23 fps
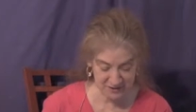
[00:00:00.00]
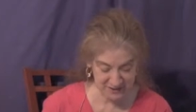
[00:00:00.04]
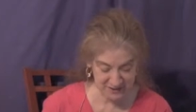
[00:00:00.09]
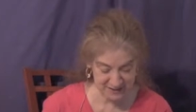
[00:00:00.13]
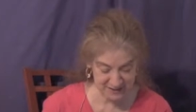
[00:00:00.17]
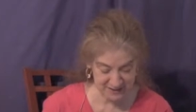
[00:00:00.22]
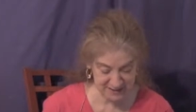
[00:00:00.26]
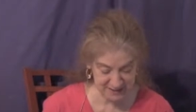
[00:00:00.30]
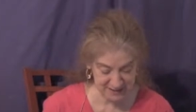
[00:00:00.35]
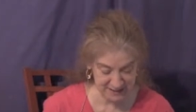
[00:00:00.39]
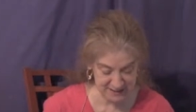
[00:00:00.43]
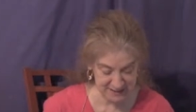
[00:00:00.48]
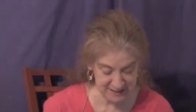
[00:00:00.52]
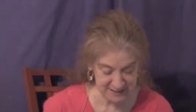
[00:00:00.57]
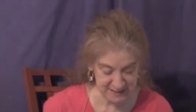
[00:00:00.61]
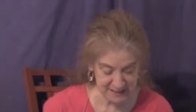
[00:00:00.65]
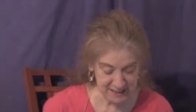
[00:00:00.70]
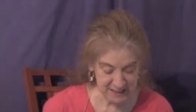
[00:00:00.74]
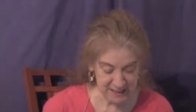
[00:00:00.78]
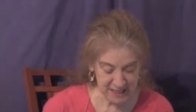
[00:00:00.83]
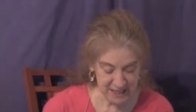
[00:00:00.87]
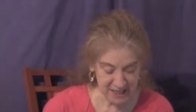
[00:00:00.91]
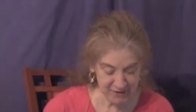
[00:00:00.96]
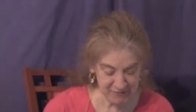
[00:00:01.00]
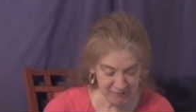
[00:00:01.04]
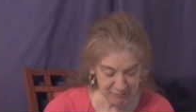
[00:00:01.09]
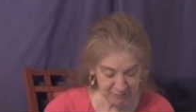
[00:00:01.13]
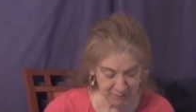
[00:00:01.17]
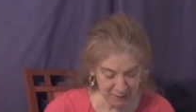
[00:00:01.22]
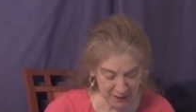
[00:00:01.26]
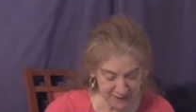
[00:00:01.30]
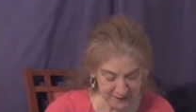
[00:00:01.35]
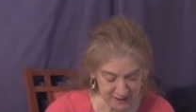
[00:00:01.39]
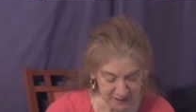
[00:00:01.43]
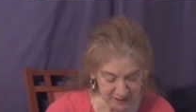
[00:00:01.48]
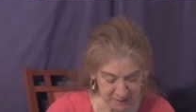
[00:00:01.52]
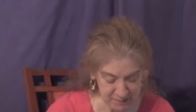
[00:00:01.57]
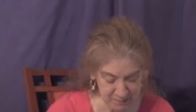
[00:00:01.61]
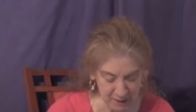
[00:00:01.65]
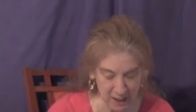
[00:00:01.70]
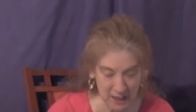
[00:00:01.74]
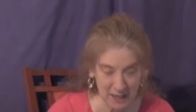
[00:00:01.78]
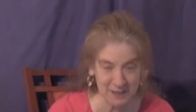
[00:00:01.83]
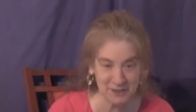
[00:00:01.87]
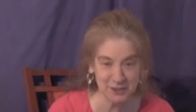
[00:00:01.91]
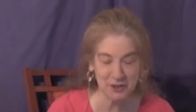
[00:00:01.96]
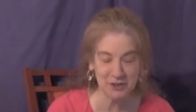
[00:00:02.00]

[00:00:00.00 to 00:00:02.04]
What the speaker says: he says, if body and mind